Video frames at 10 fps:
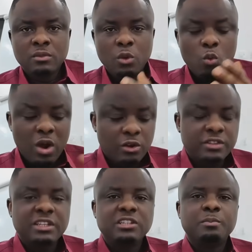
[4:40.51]
One of
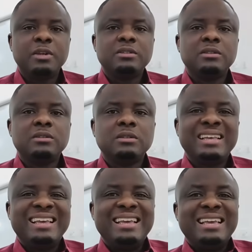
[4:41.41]
such persons
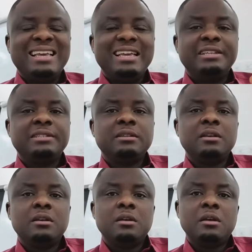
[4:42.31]
is
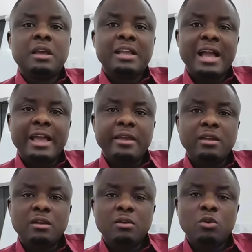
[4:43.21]
a guy
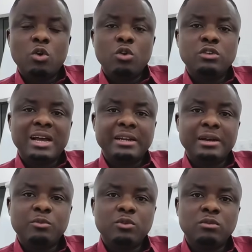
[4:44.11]
called
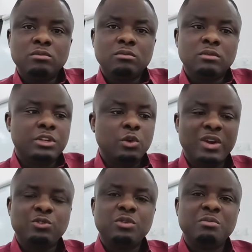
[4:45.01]
Adamo. He
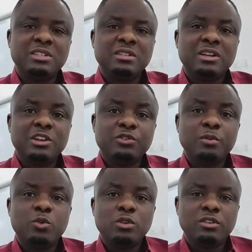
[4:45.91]
works with me till now. He's from
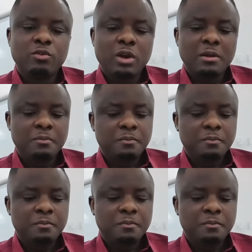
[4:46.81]
Cote d'Ivoire.